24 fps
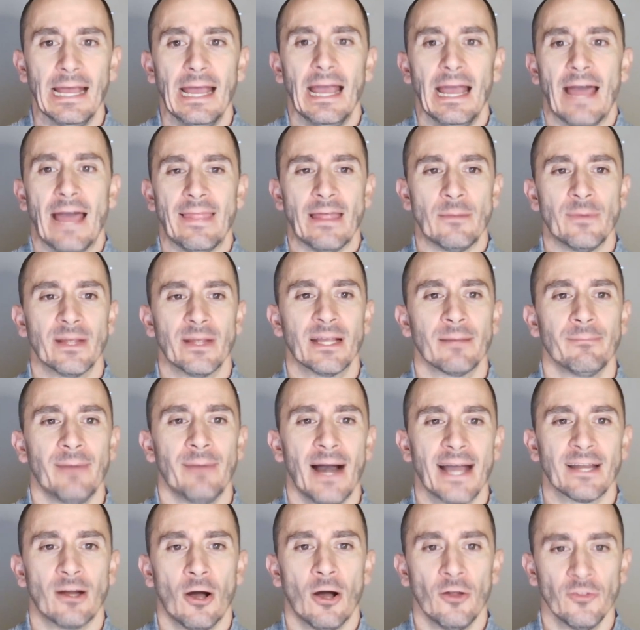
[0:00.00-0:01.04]
And then we
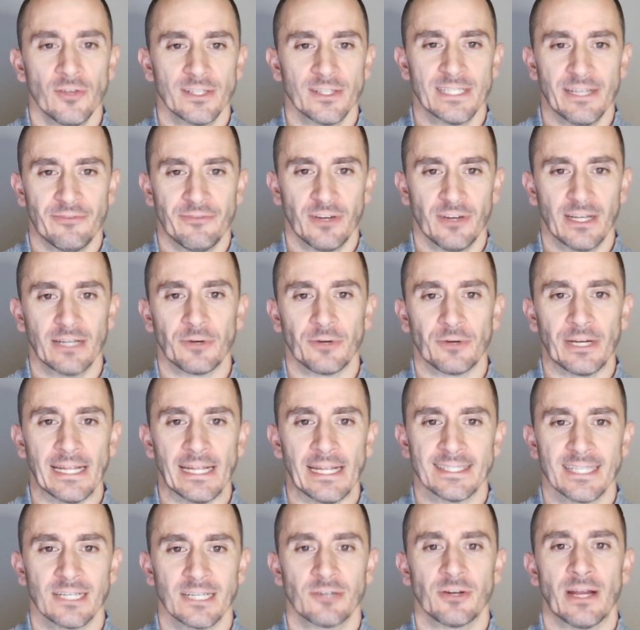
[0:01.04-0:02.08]
combine all those different ingredients
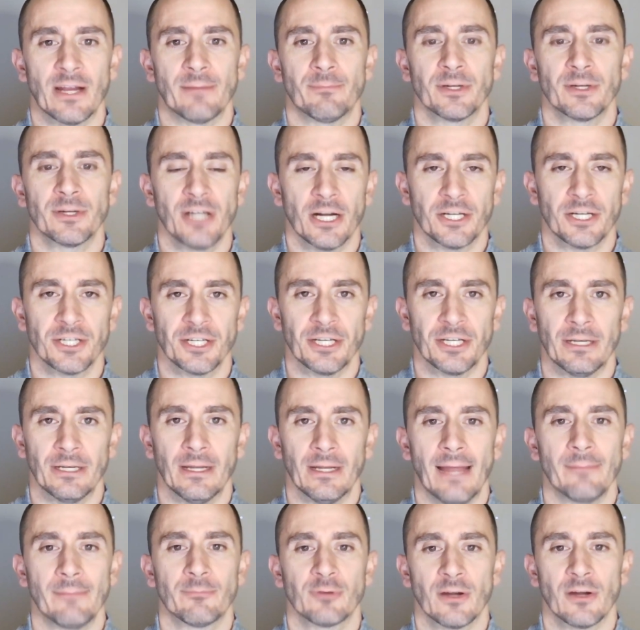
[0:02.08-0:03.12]
to create production
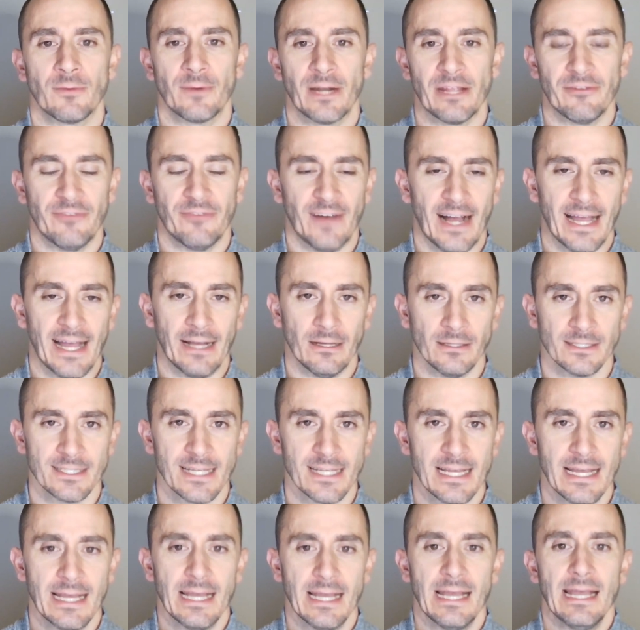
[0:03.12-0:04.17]
and print-ready files,
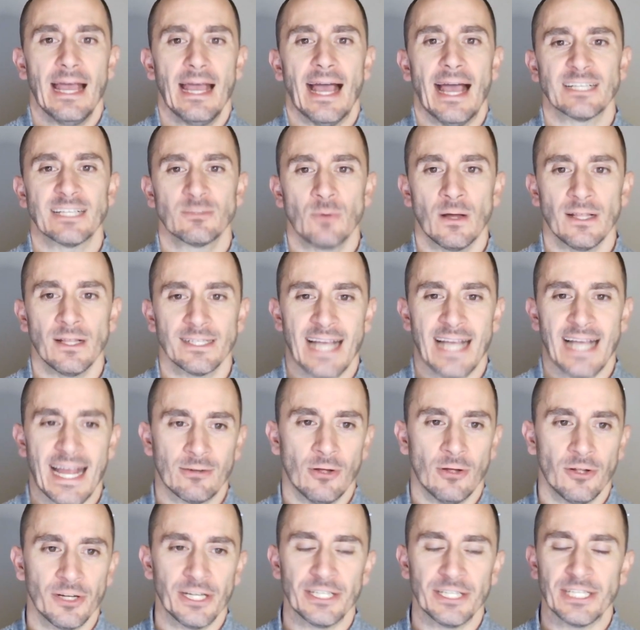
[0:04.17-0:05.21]
as well as
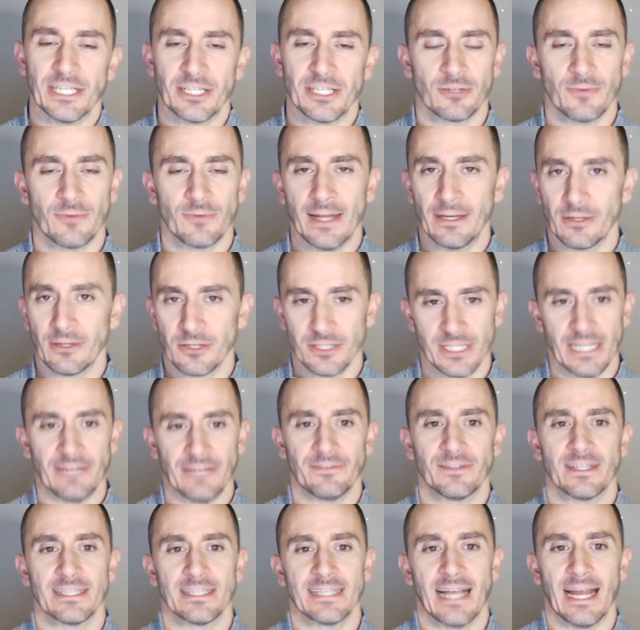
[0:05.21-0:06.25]
high-quality digital renders if
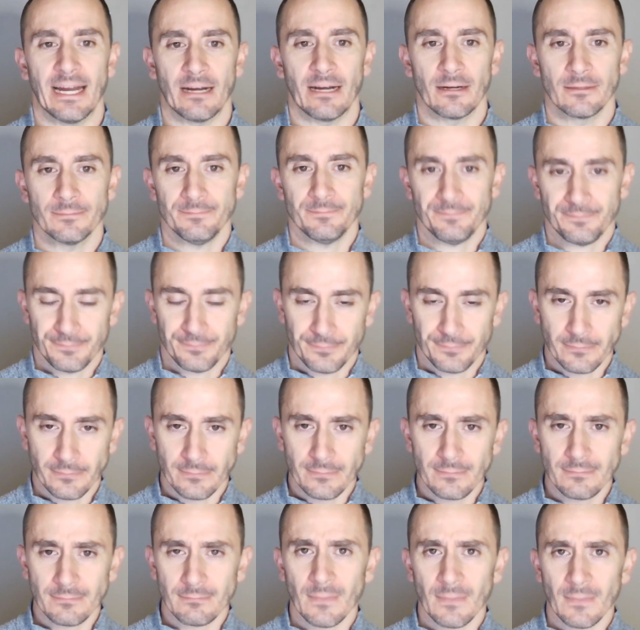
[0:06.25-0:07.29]
desired.
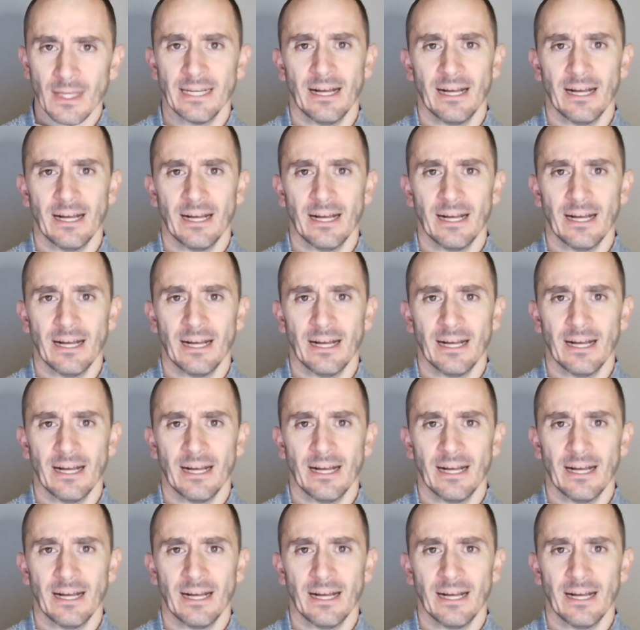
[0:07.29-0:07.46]
Now,